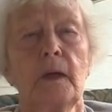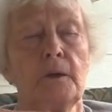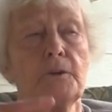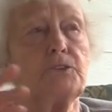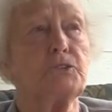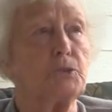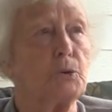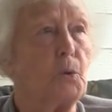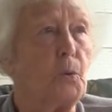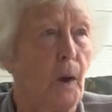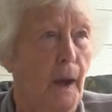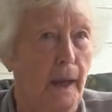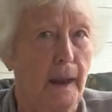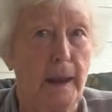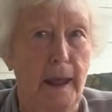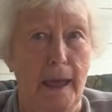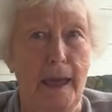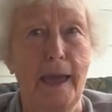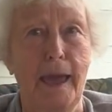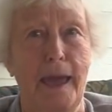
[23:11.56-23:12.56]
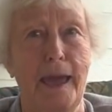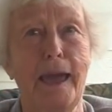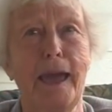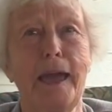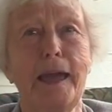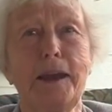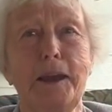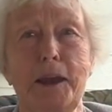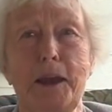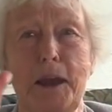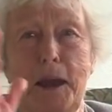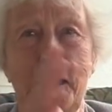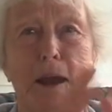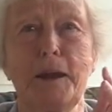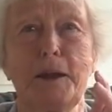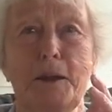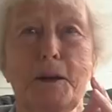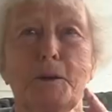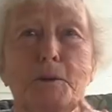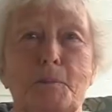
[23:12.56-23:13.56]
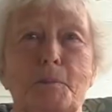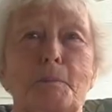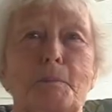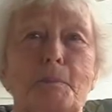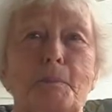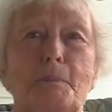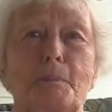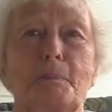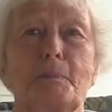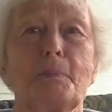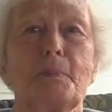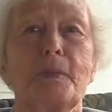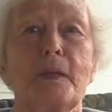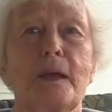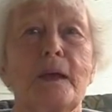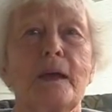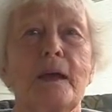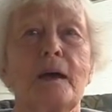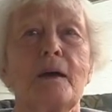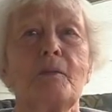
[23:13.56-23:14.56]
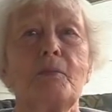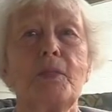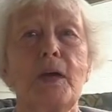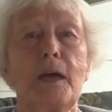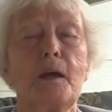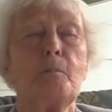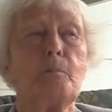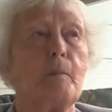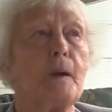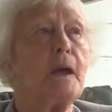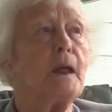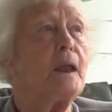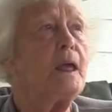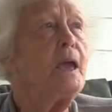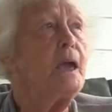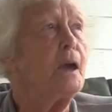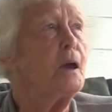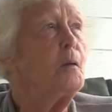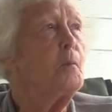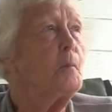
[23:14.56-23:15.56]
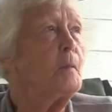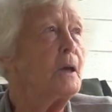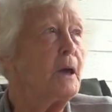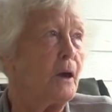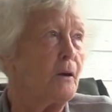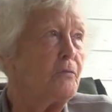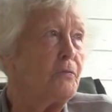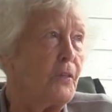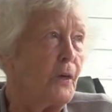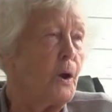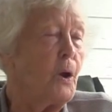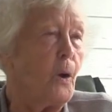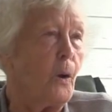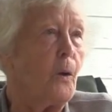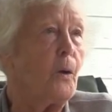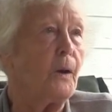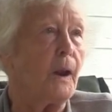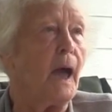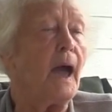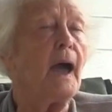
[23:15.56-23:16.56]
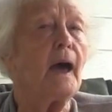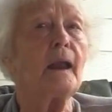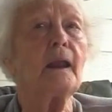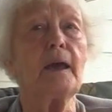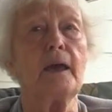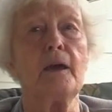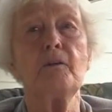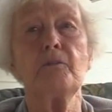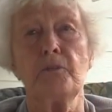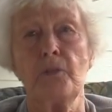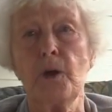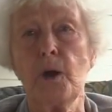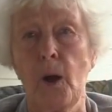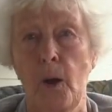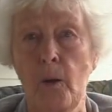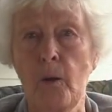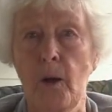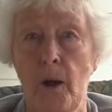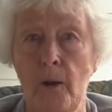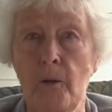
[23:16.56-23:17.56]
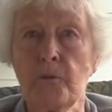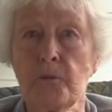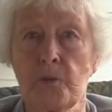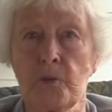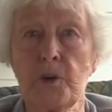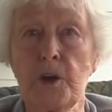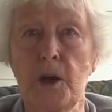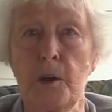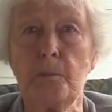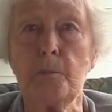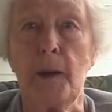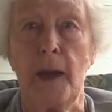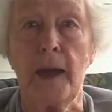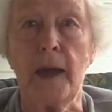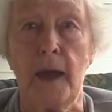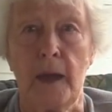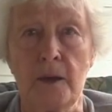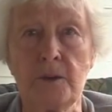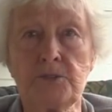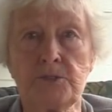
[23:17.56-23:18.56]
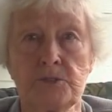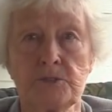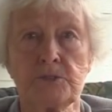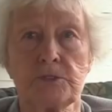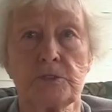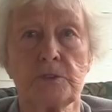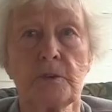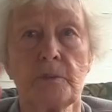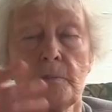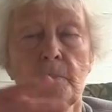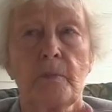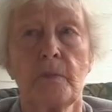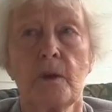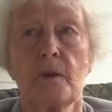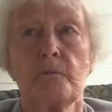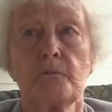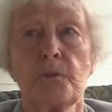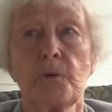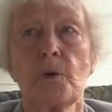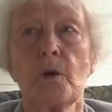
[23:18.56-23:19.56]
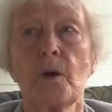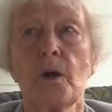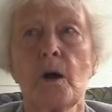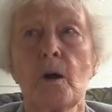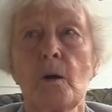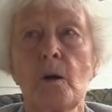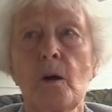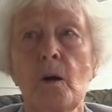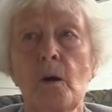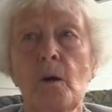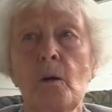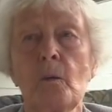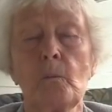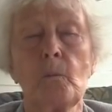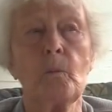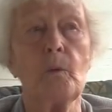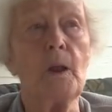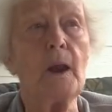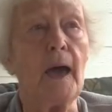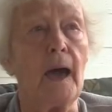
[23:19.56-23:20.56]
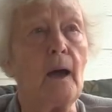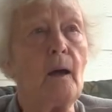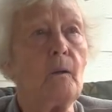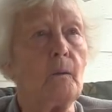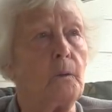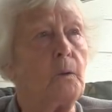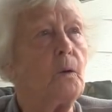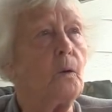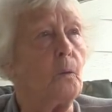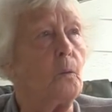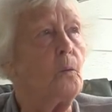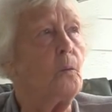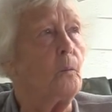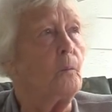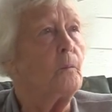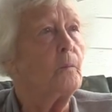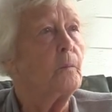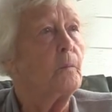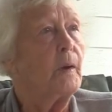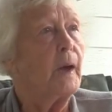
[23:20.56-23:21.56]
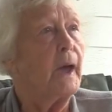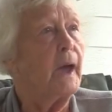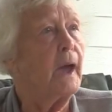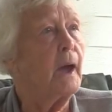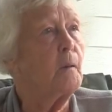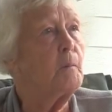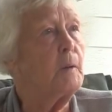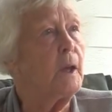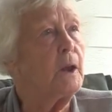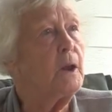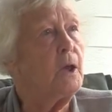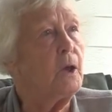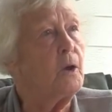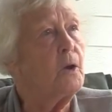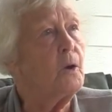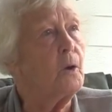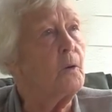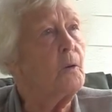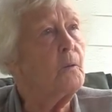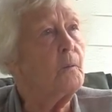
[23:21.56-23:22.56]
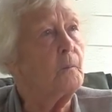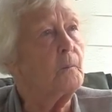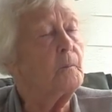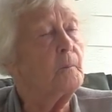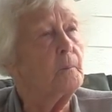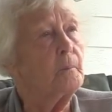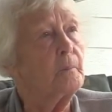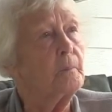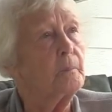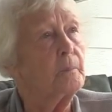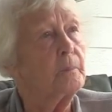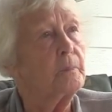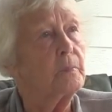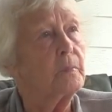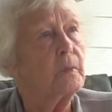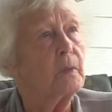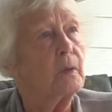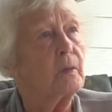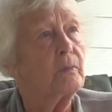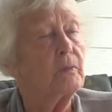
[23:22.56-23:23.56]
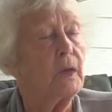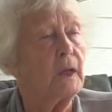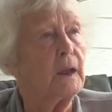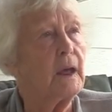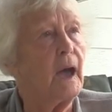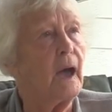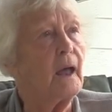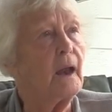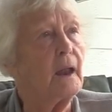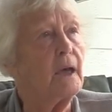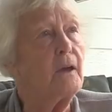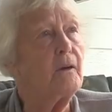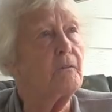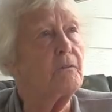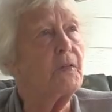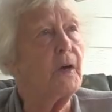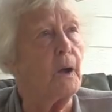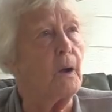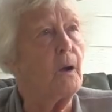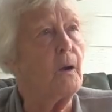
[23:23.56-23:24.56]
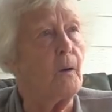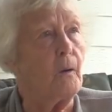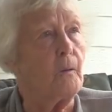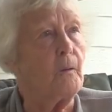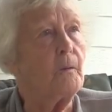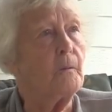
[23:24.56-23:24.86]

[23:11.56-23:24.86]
So I ended it. And then me and him lived there, and I lived there after he passed for a long, well, I don't know how many years. But I lived there.